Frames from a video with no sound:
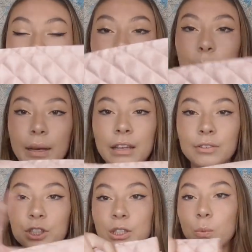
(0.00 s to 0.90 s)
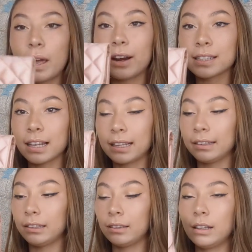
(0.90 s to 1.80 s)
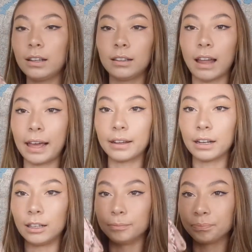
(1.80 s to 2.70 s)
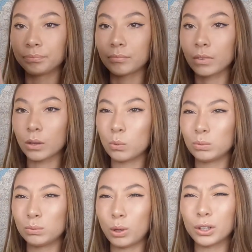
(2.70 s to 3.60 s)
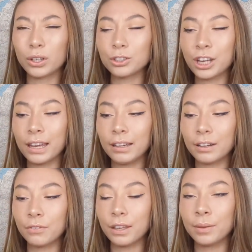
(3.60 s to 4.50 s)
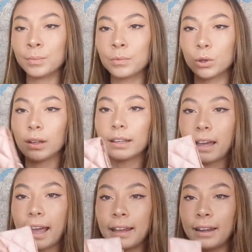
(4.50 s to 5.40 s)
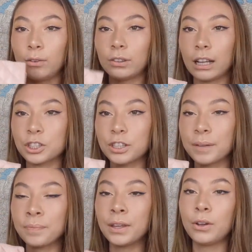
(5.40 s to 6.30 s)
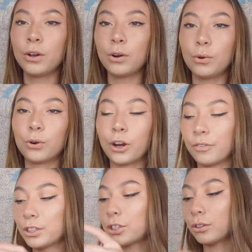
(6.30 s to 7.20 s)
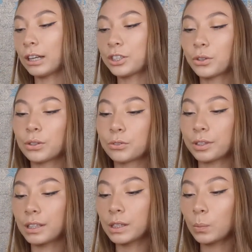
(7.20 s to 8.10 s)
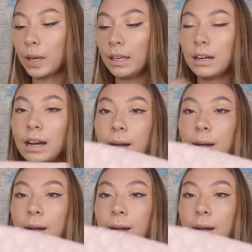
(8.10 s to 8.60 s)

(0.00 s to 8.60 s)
And even just to wear as like a little like wallet on chain kind of thing, or like a handheld clutch thing, or over the shoulder. I just thought it was really sweet.